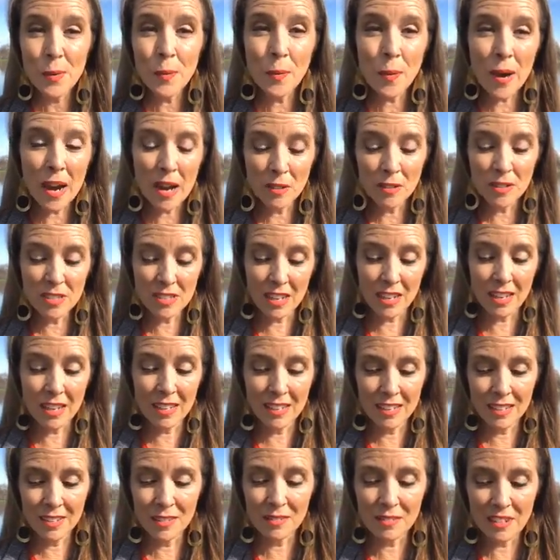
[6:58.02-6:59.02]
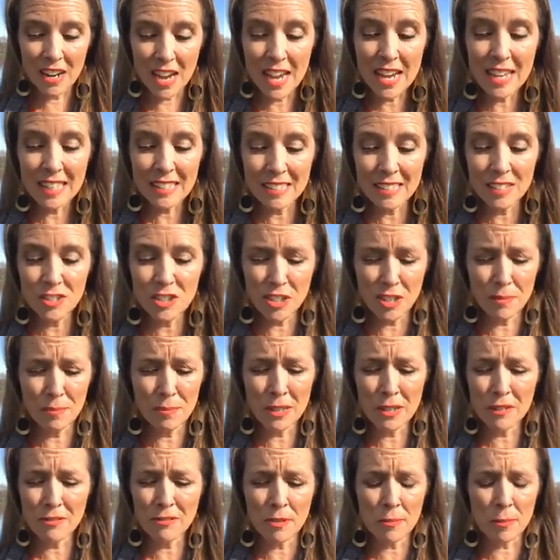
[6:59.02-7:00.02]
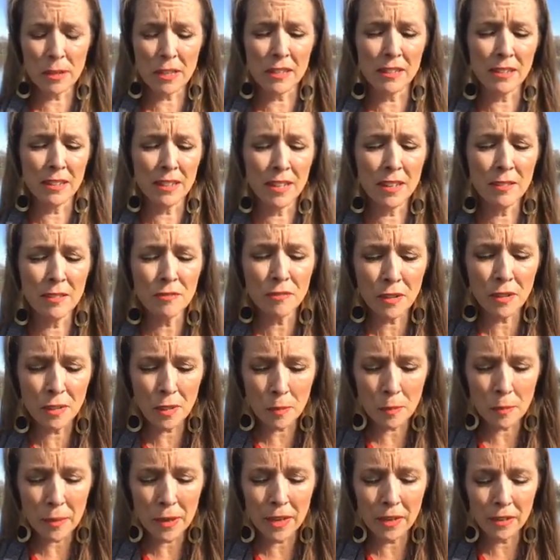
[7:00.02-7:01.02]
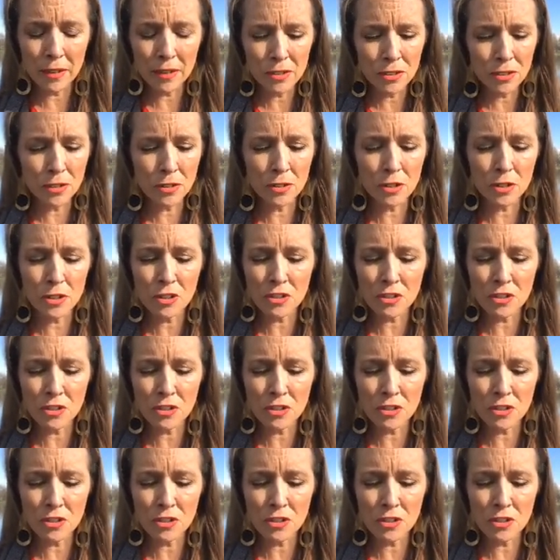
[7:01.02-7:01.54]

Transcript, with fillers: Wowza, right? Jumping from a cliff with a parachute